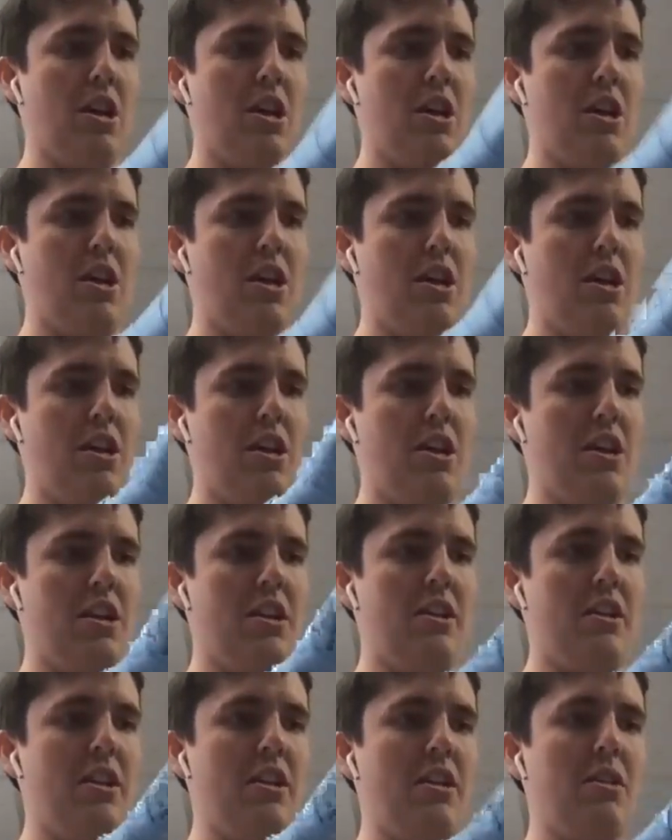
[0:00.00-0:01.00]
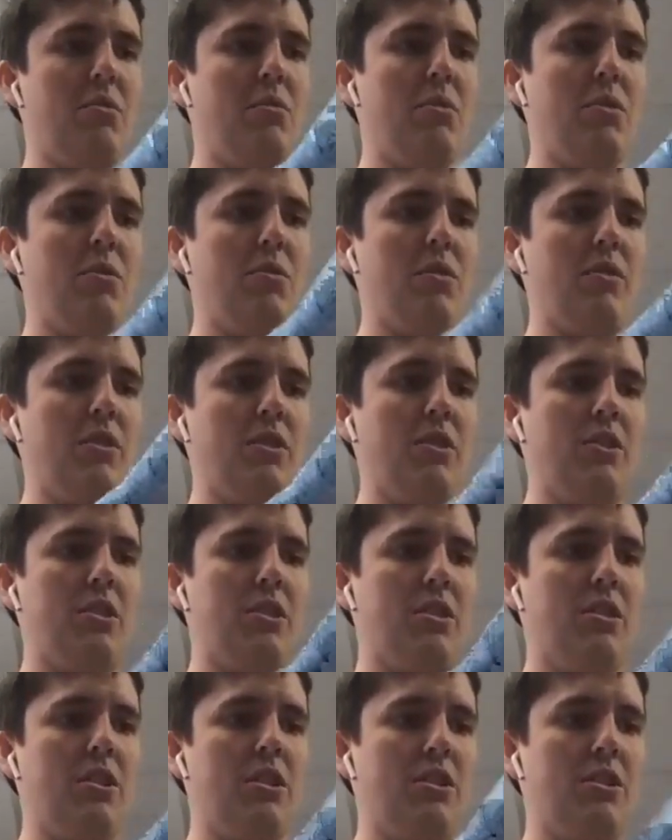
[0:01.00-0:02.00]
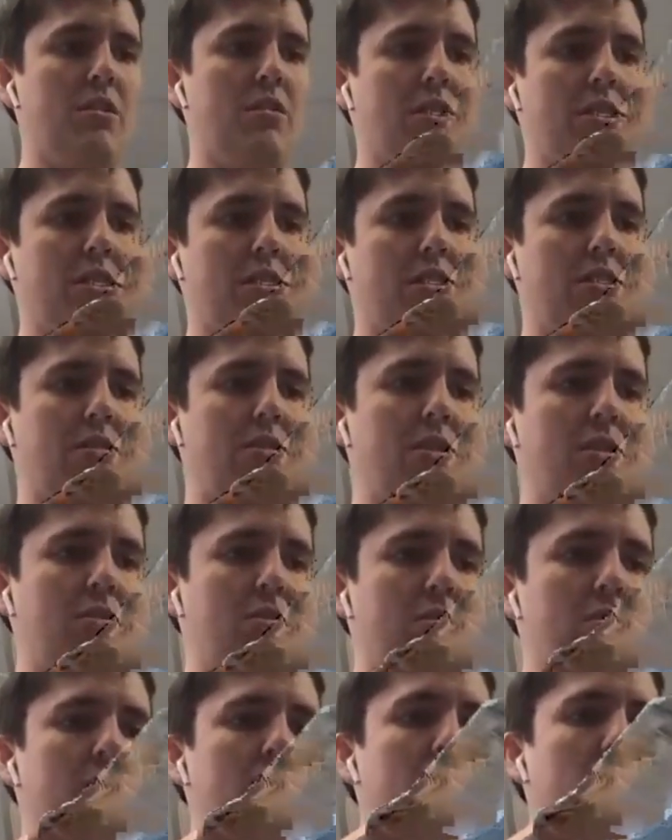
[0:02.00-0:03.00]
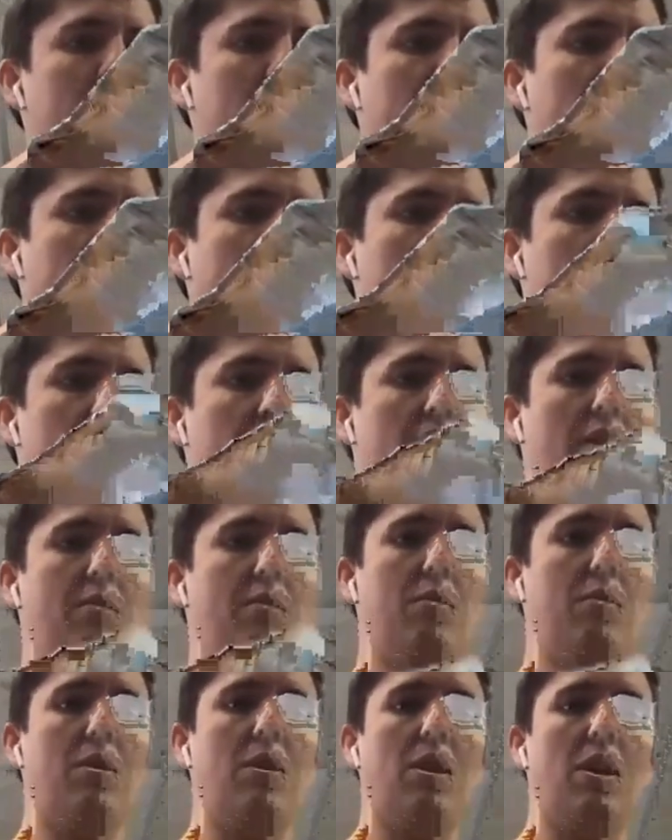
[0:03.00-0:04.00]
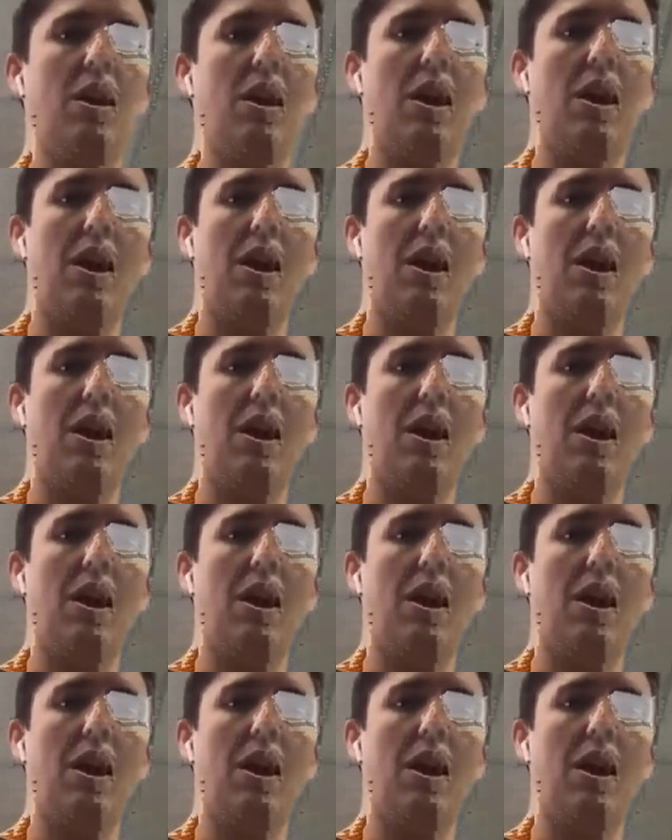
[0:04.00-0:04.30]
And then once we're done flicking it, then we'll